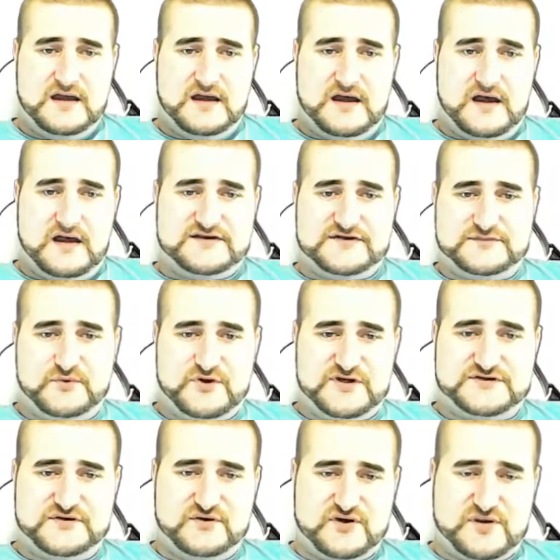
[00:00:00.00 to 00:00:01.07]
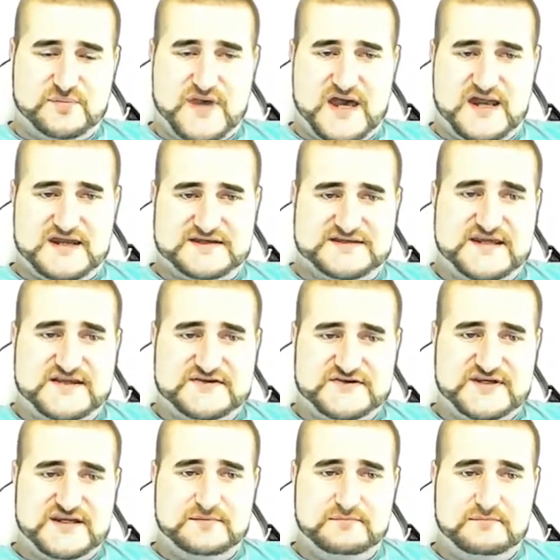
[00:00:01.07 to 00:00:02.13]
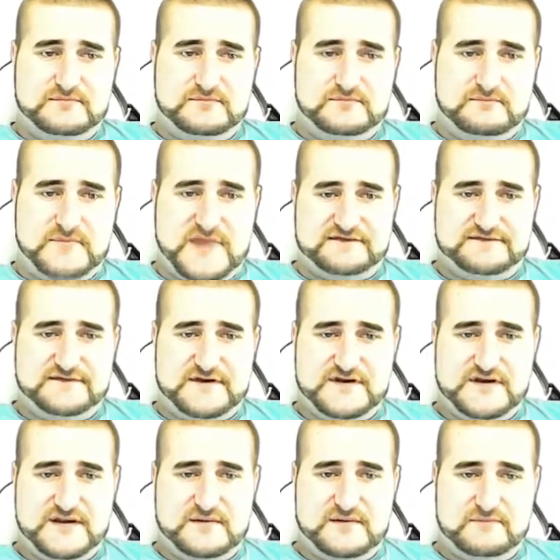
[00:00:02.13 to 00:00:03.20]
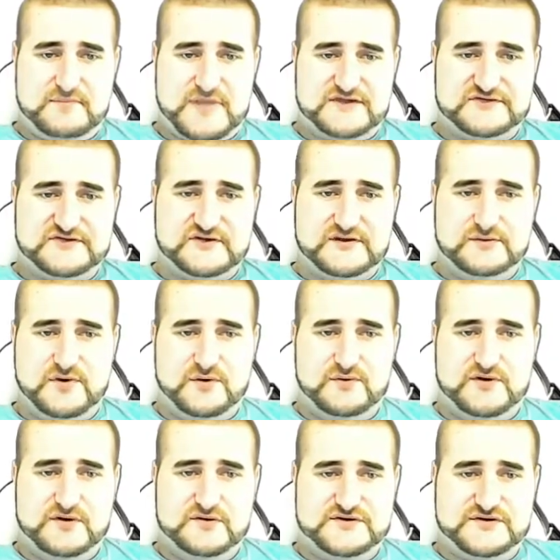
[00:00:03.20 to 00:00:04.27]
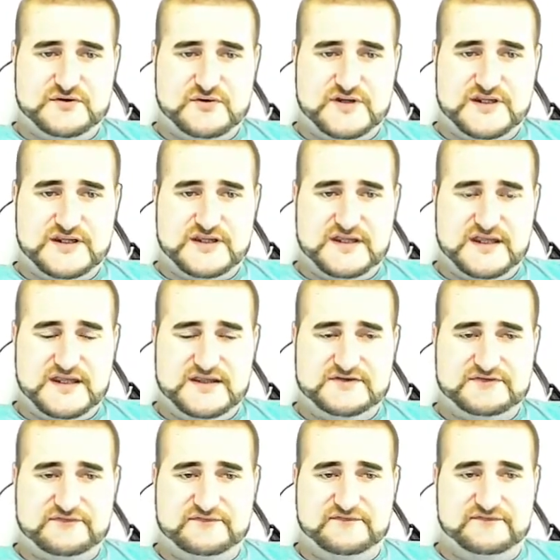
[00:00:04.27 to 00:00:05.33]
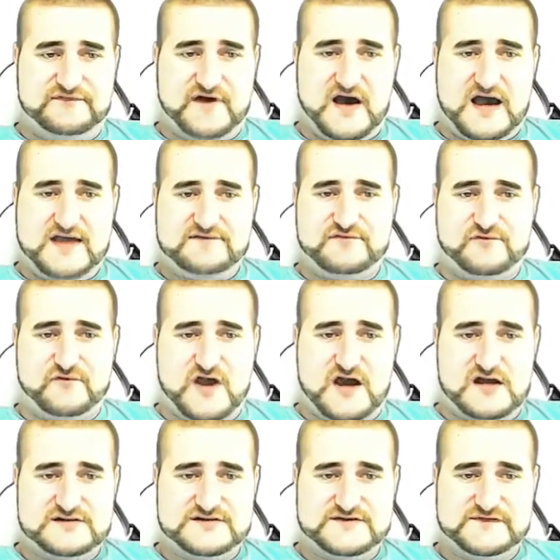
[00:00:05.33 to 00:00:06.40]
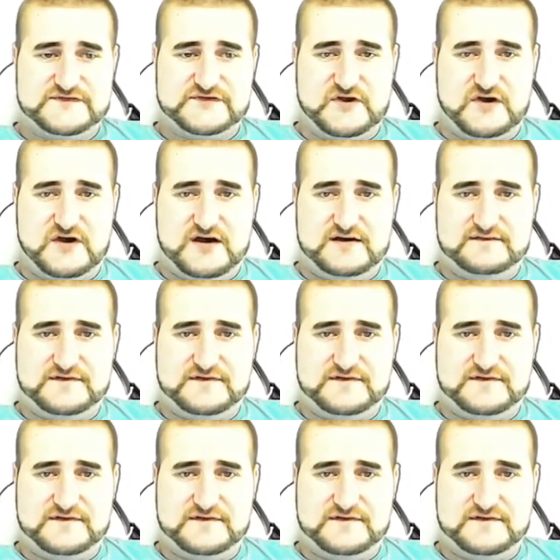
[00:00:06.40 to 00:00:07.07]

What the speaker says: I just want to talk about our testing method, and basically what we were doing is 5 runs of a